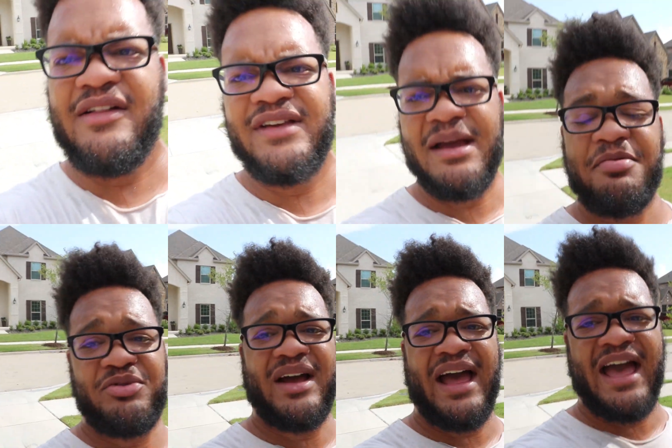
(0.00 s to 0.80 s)
the
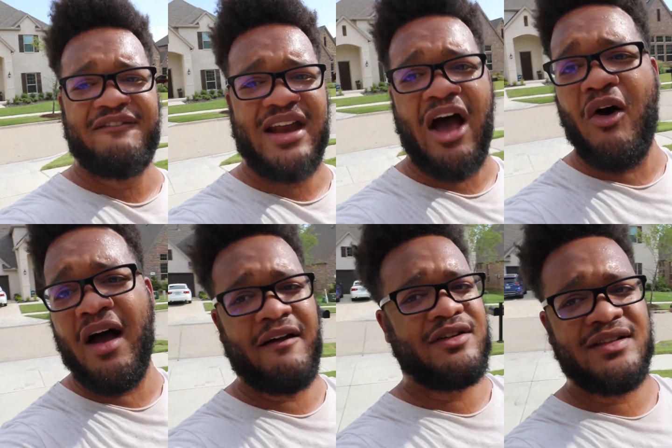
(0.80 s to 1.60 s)
M3 I have now,
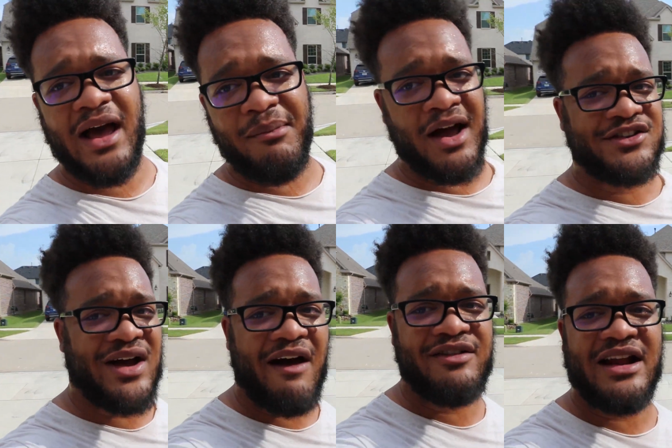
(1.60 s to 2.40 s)
every time I
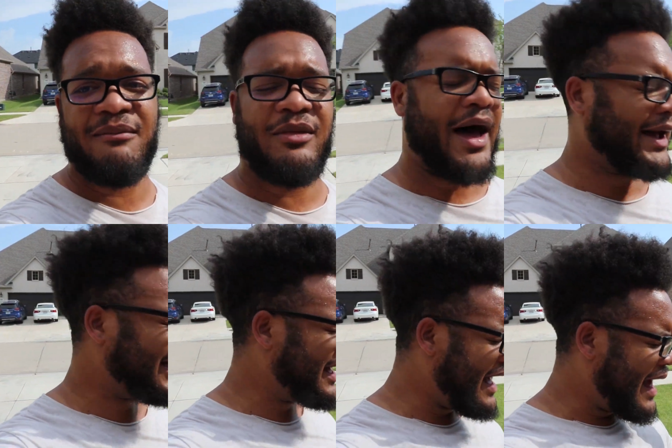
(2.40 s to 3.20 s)
drive it, I'm like,
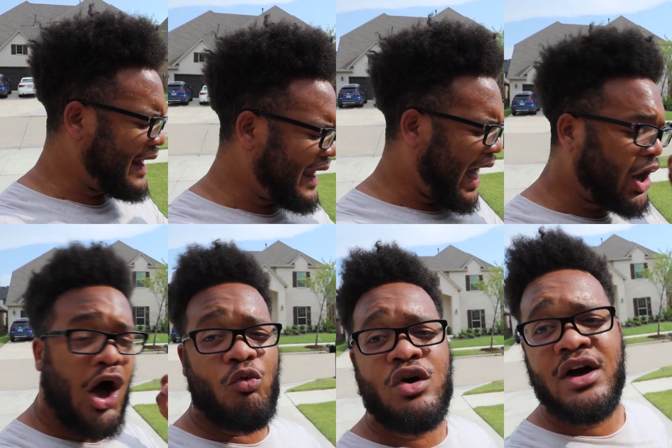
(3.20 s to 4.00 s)
knock
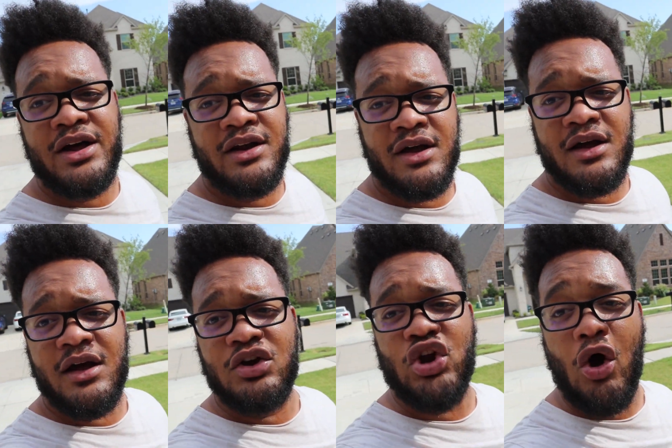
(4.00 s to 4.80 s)
on wood,
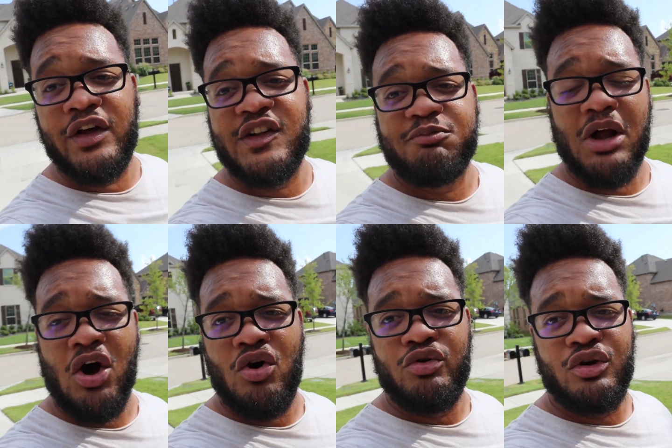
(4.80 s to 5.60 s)
don't
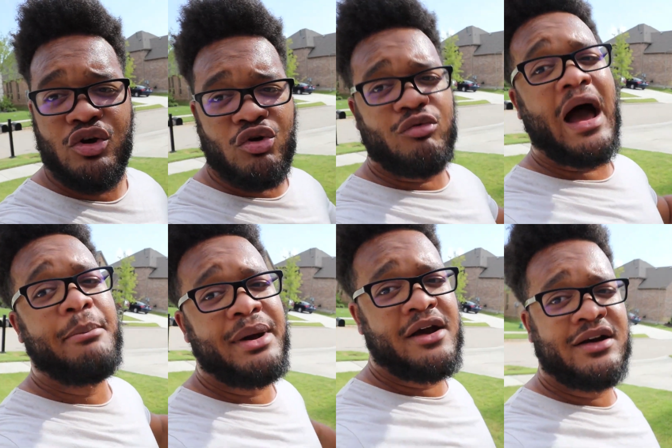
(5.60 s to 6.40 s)
explode,
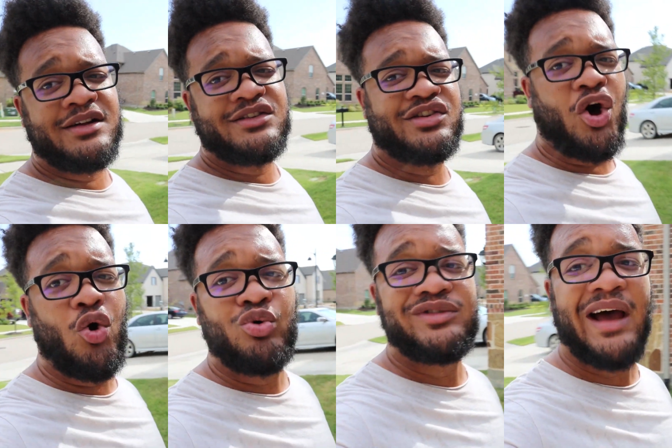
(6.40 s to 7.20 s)
rod bearings,
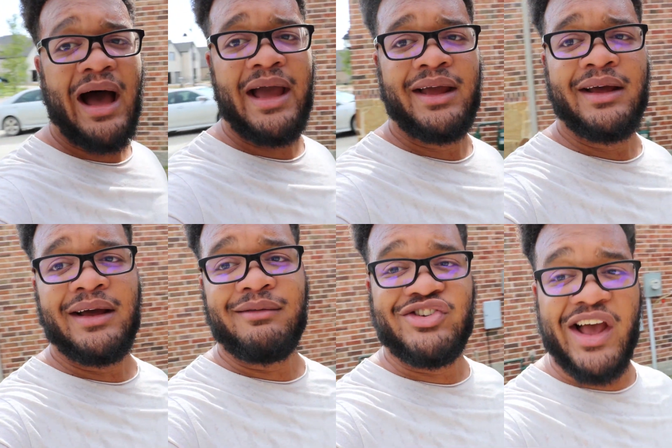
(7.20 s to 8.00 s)
hold tight,
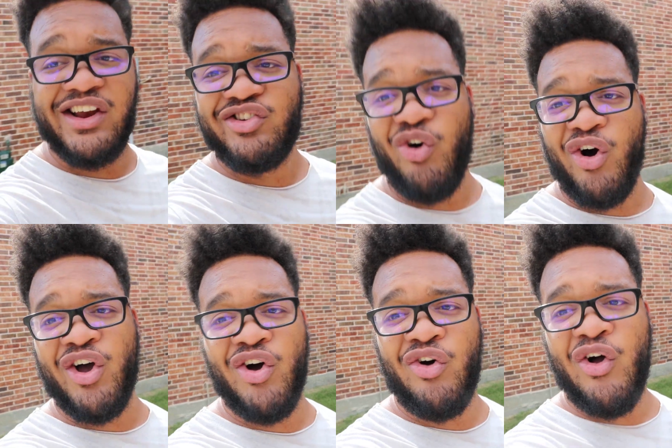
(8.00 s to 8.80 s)
change the
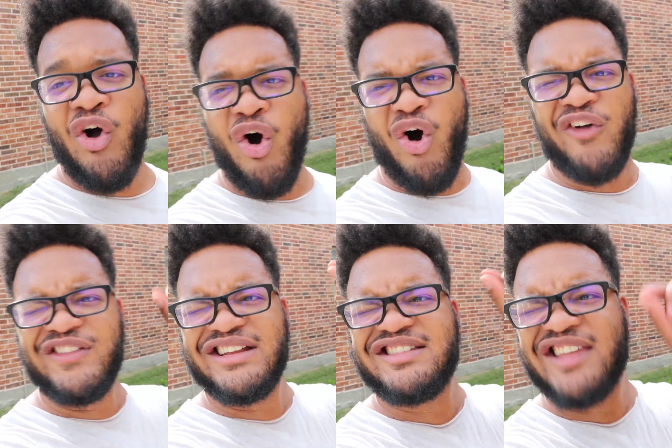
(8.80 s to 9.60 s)
oil on
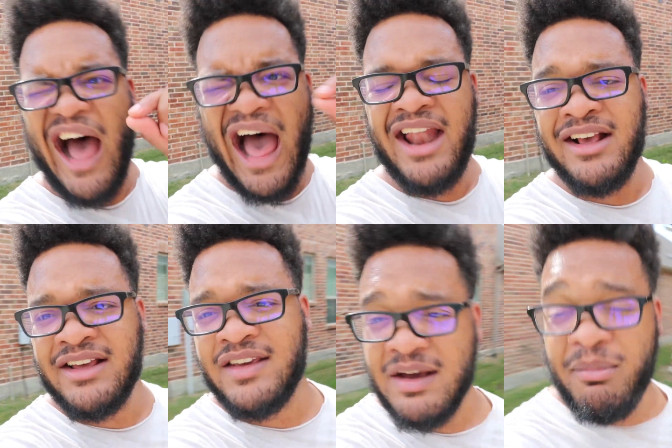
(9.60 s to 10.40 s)
the dot,
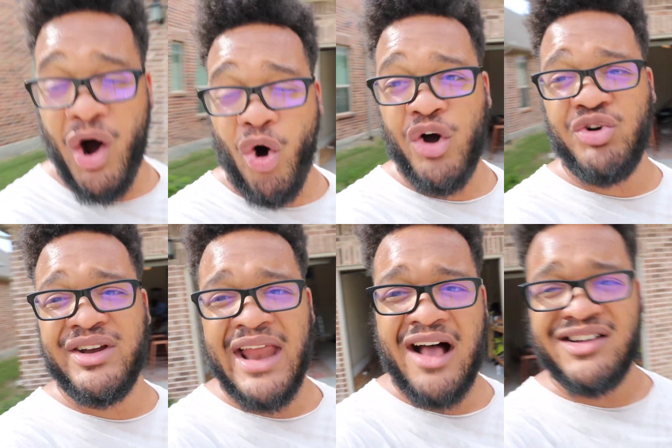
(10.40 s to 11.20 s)
get my oil
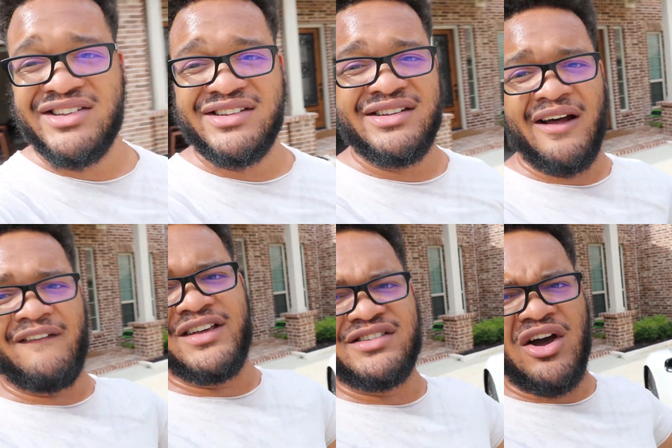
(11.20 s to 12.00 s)
analysis.
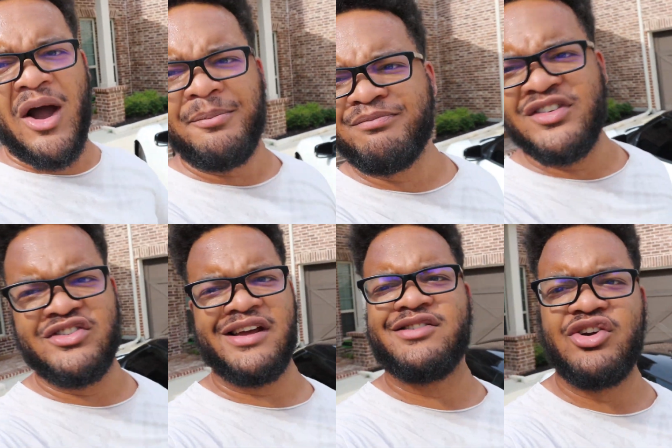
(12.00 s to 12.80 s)
This car,
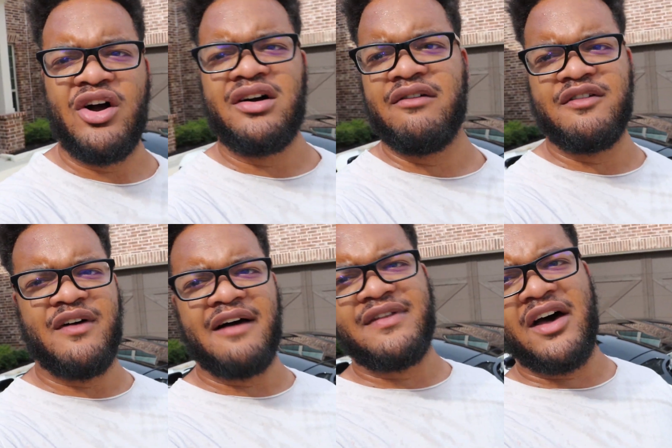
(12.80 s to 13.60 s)
change the oil every
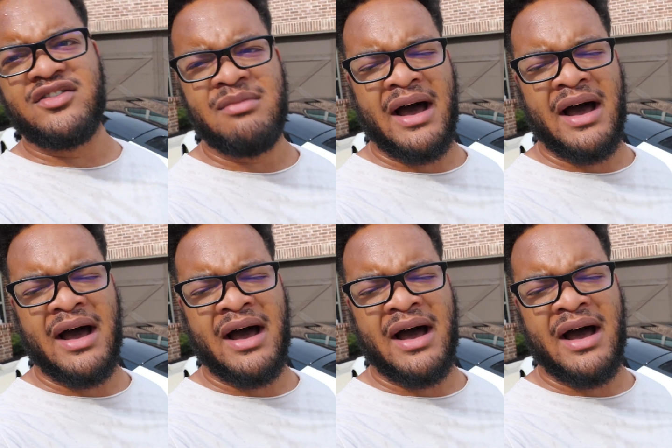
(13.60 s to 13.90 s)
5,000